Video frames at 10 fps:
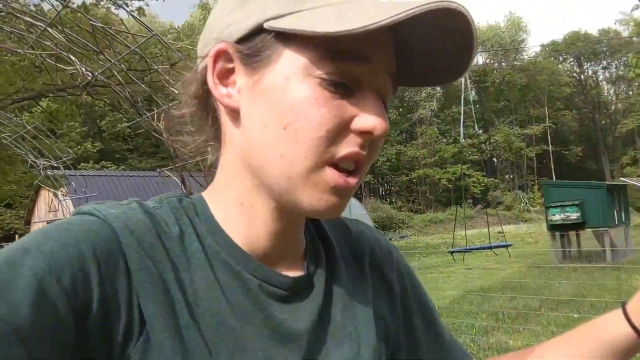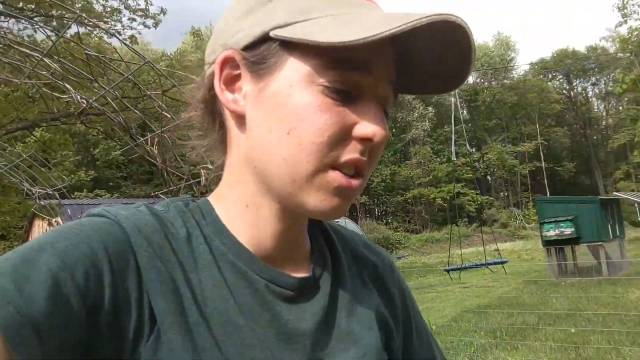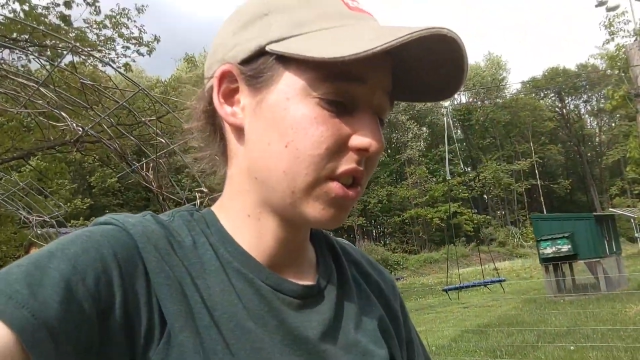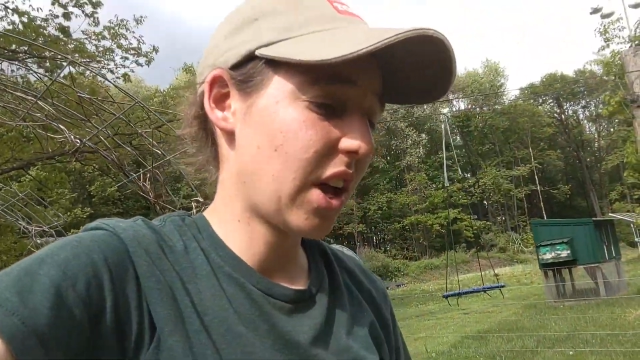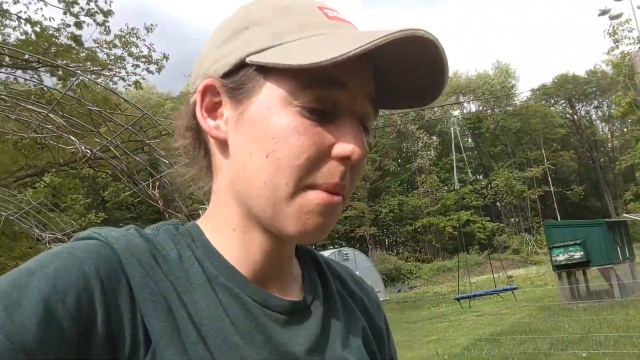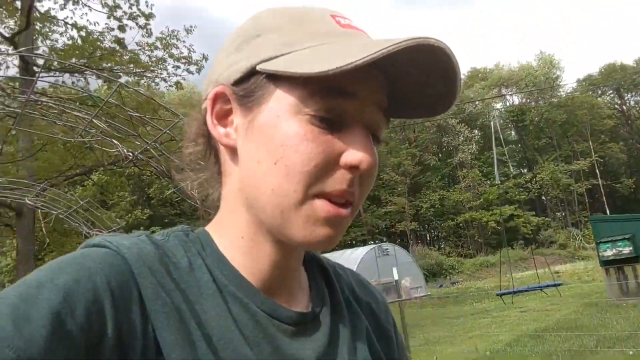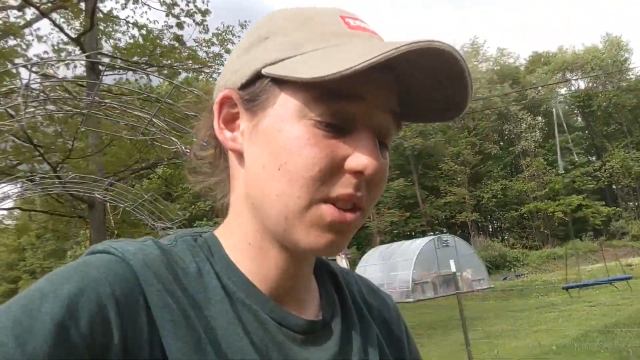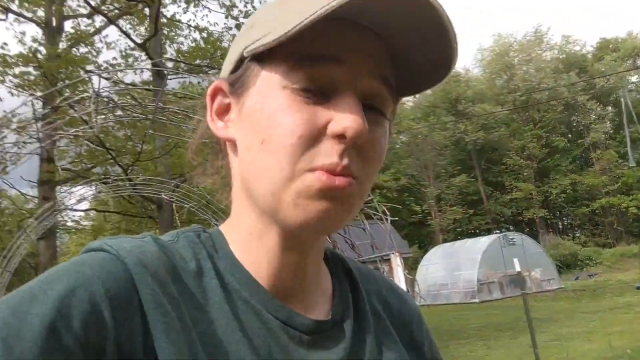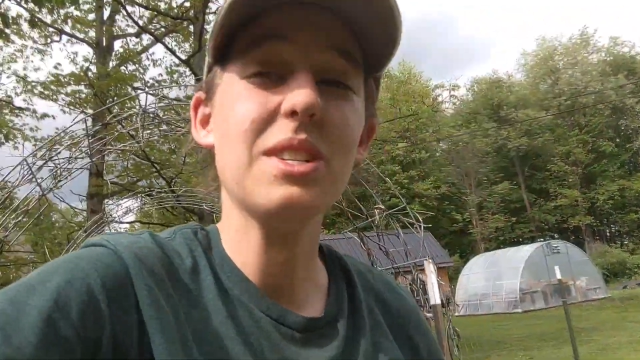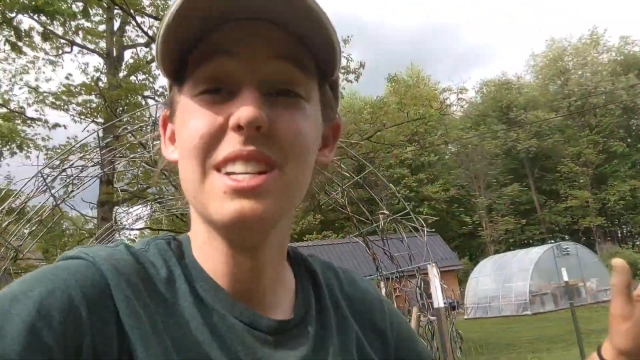so that
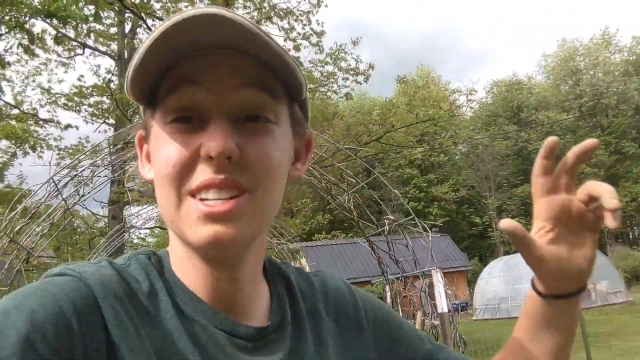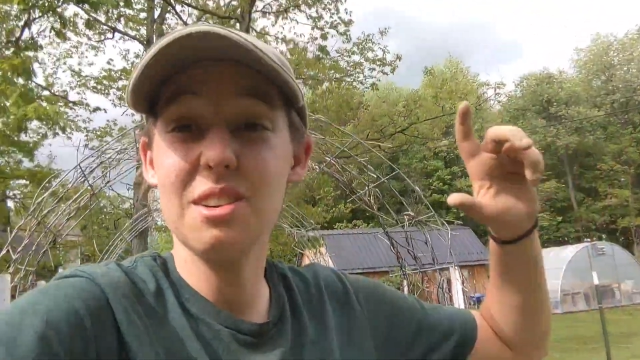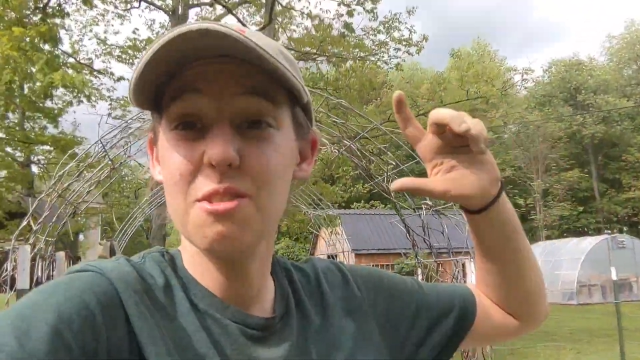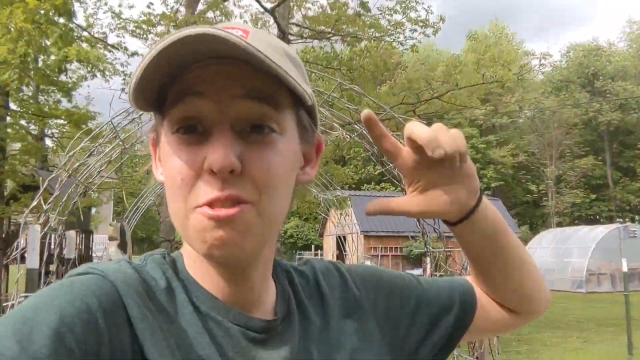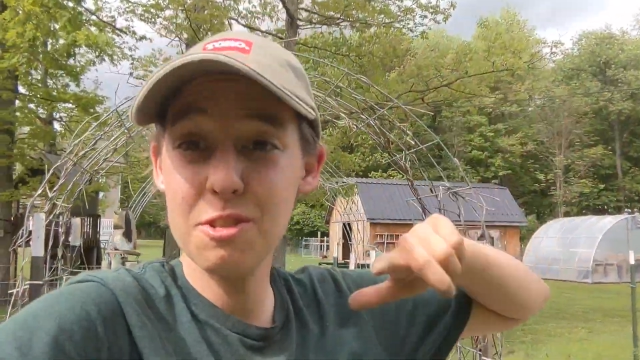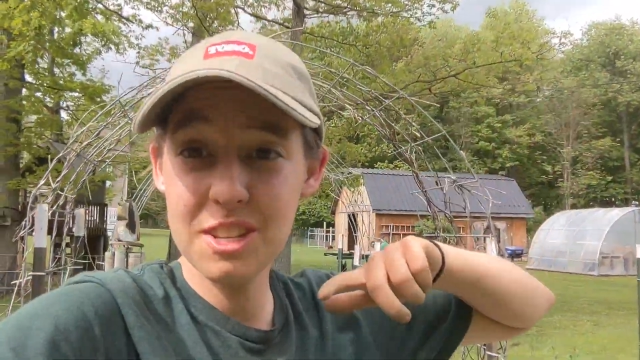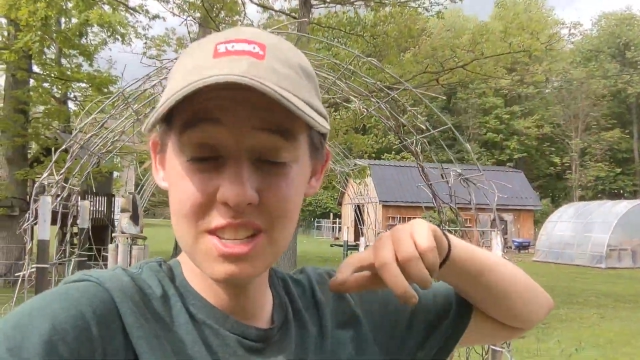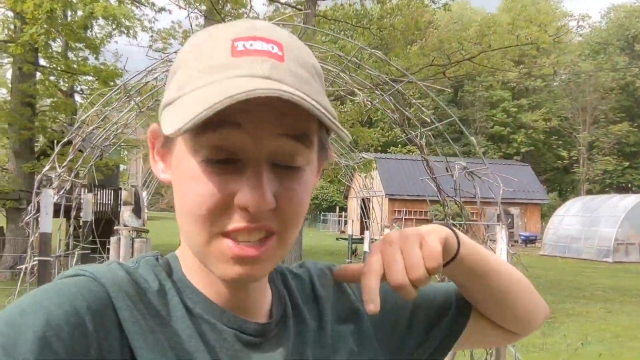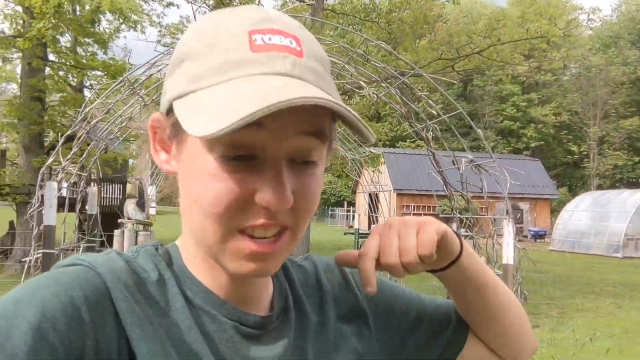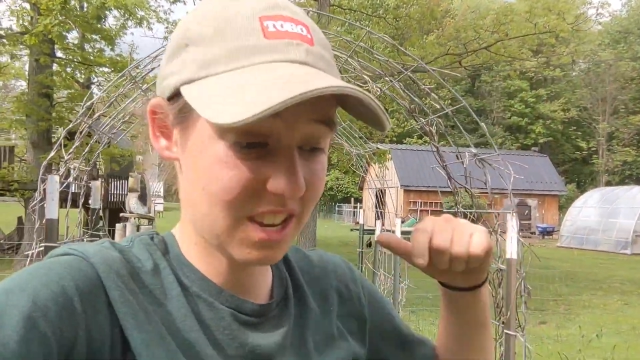means we need
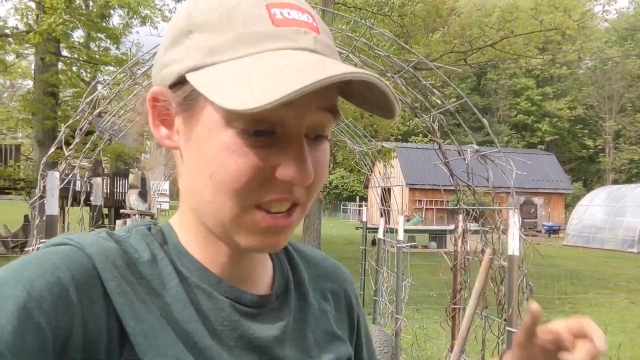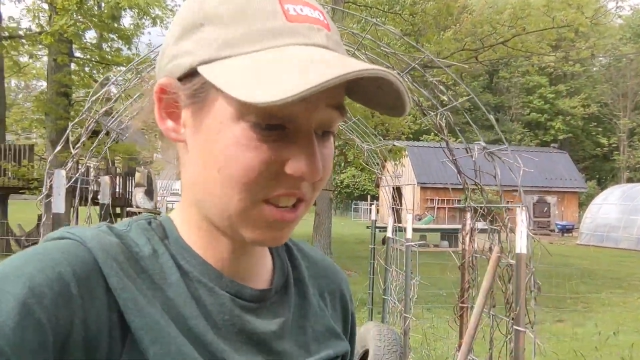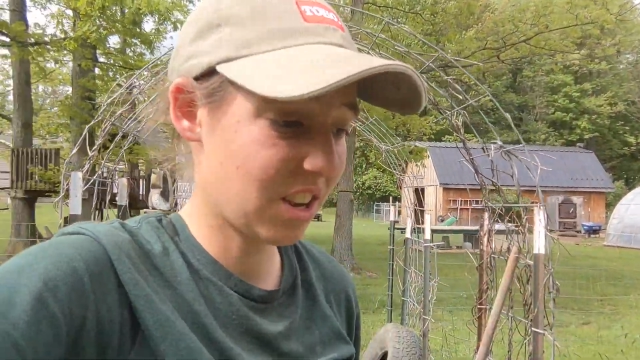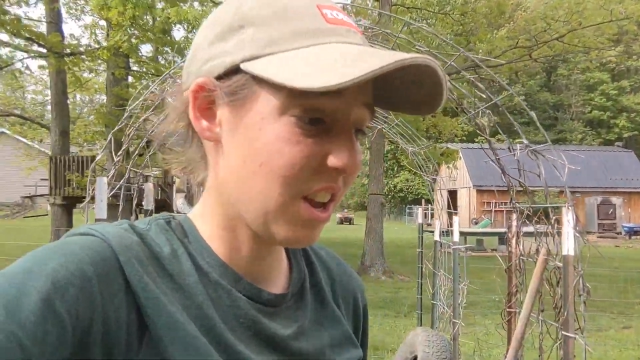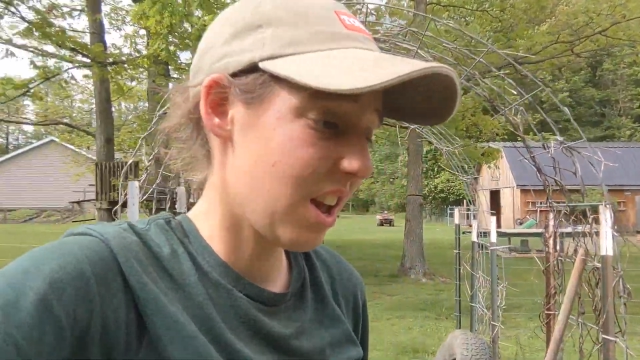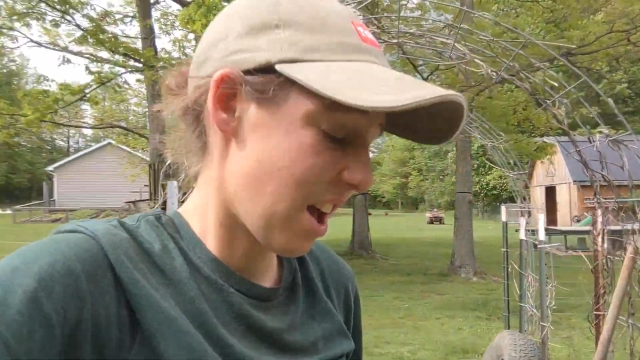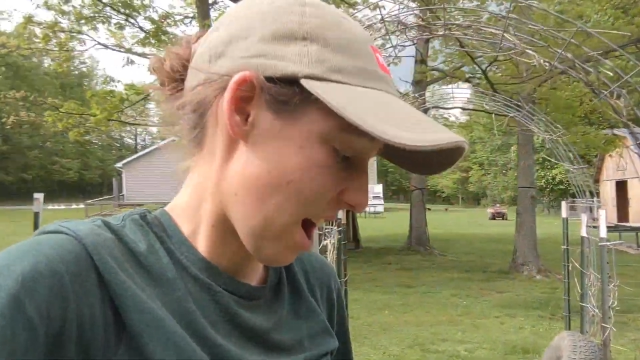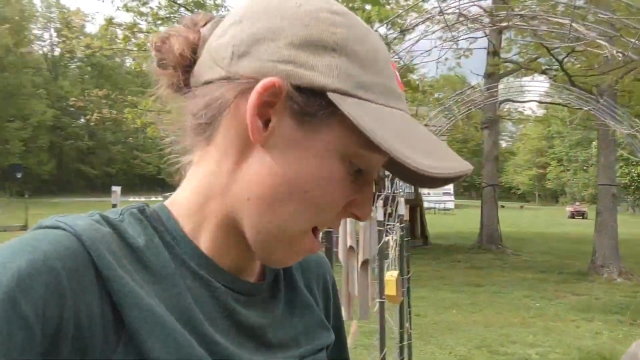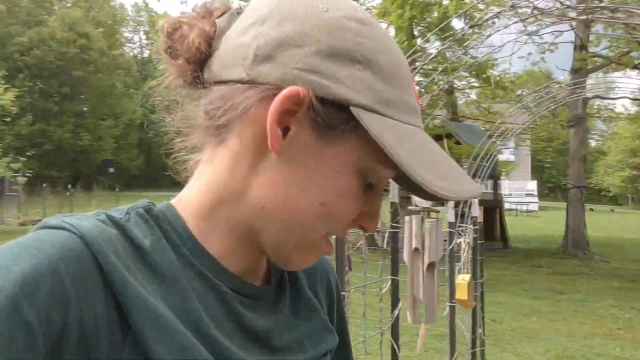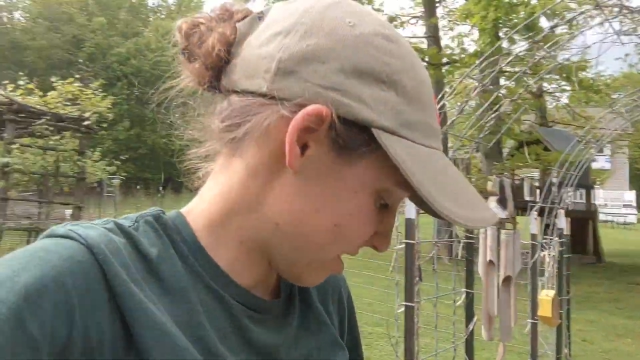15 seeds out